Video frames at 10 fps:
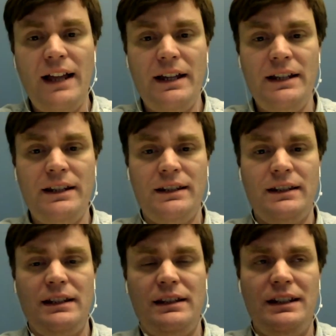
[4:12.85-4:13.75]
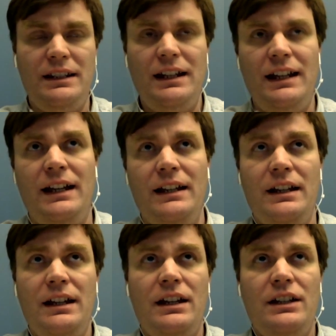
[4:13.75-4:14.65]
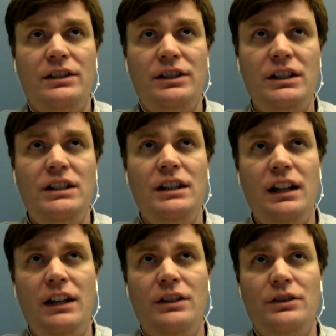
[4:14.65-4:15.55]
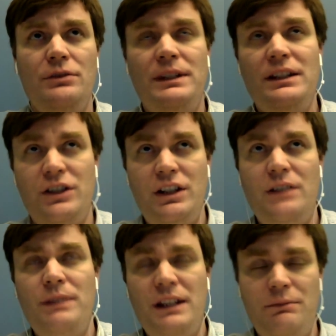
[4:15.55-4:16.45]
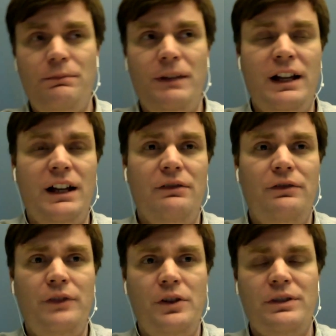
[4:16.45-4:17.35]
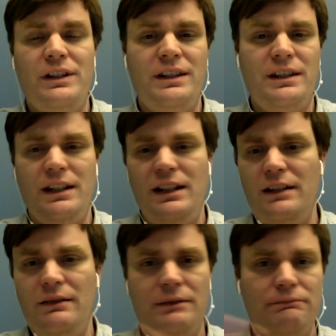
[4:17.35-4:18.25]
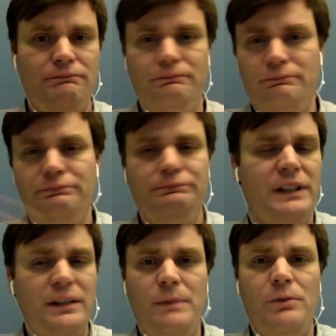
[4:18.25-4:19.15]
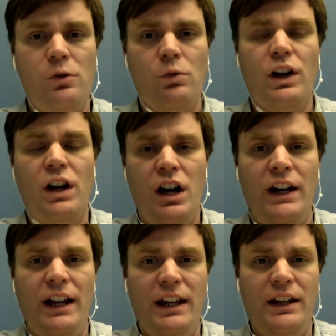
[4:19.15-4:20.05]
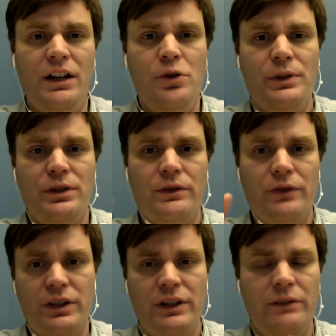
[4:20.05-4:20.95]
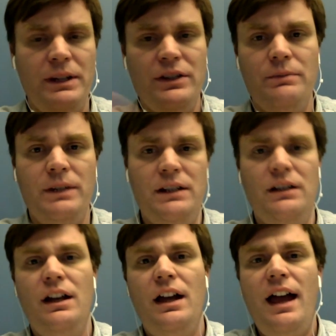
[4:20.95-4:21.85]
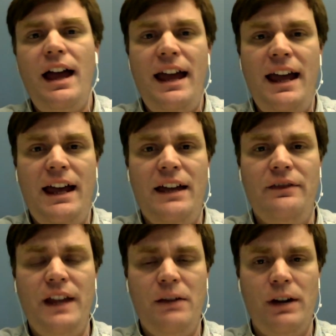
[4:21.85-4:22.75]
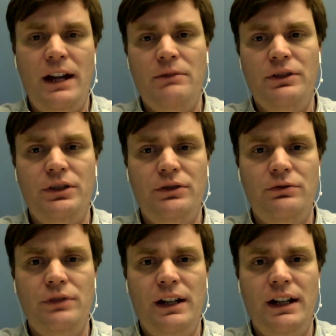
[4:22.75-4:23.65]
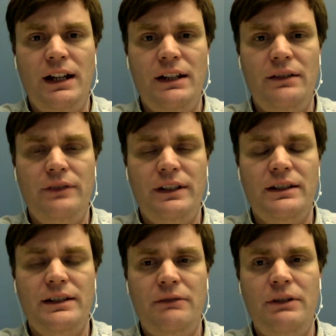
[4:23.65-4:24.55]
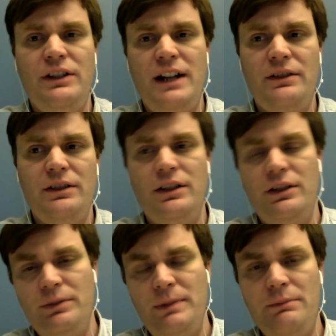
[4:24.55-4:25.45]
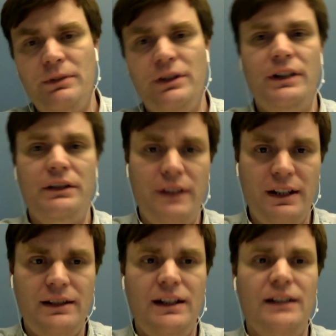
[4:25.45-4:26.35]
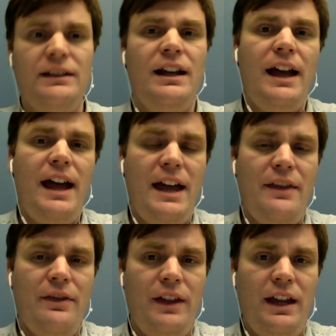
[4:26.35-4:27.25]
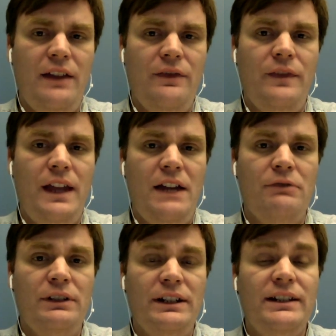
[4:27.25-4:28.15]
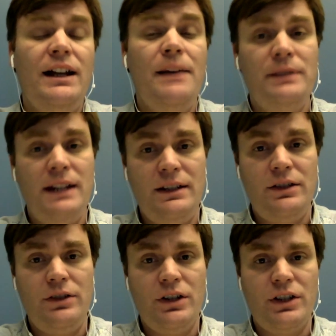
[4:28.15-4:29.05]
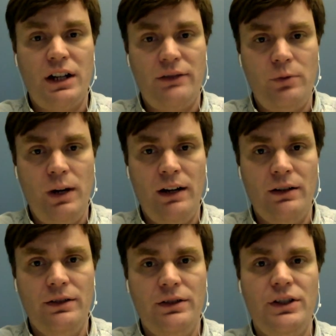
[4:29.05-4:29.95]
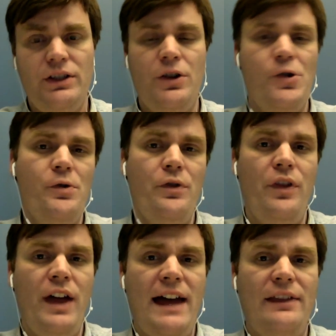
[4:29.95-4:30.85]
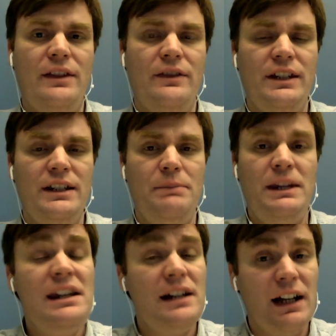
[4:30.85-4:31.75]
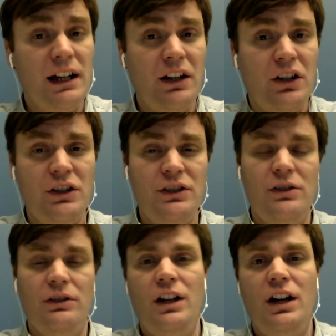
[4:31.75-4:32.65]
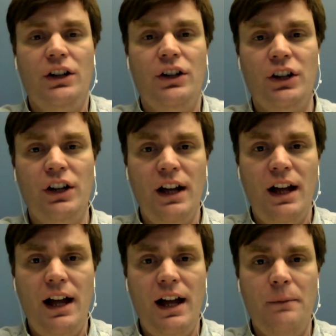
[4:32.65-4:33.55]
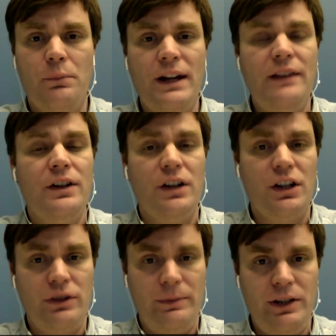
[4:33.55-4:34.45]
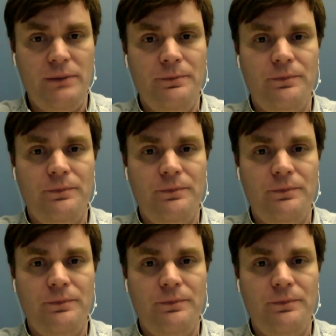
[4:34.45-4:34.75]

Uh, it's uh, the uh, GNUPG uh, folks. It's uh, bunch of people who work on an, an open source version of PGP, and they were able to uh, fix this. They reached out to those people, they fixed it, and then they released an update to their software so that the PITA could no longer uh, break their encryption.